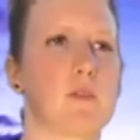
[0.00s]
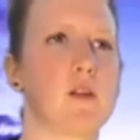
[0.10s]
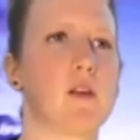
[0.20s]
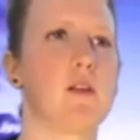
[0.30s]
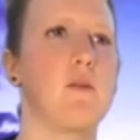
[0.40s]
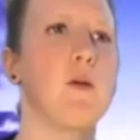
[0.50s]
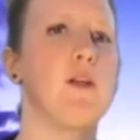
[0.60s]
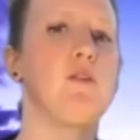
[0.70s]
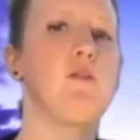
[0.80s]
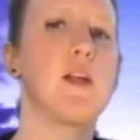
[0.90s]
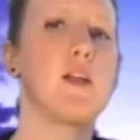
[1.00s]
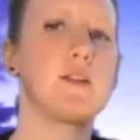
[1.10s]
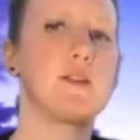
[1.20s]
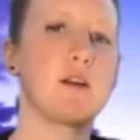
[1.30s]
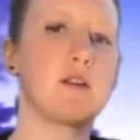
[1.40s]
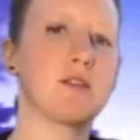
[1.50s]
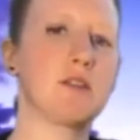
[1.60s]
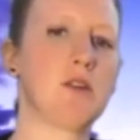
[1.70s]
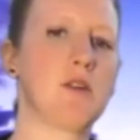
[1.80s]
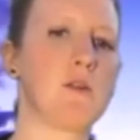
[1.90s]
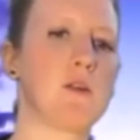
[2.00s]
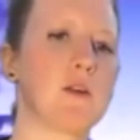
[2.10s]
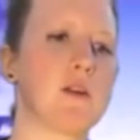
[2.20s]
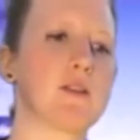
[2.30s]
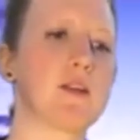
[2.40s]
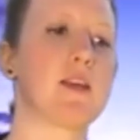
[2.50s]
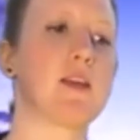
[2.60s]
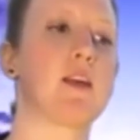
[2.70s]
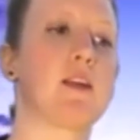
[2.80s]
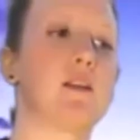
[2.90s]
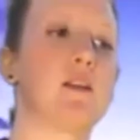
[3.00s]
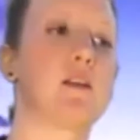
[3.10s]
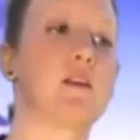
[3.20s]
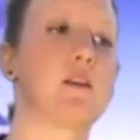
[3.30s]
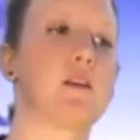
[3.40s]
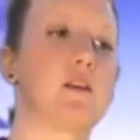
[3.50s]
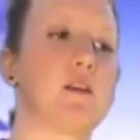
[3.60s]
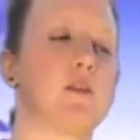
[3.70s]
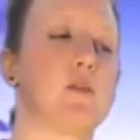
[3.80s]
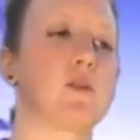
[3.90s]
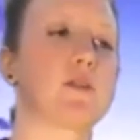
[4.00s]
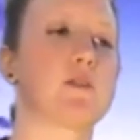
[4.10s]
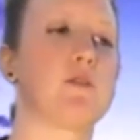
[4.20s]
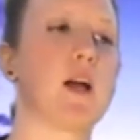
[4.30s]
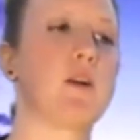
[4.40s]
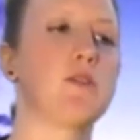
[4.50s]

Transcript: And then when you're ready, start to take in what's around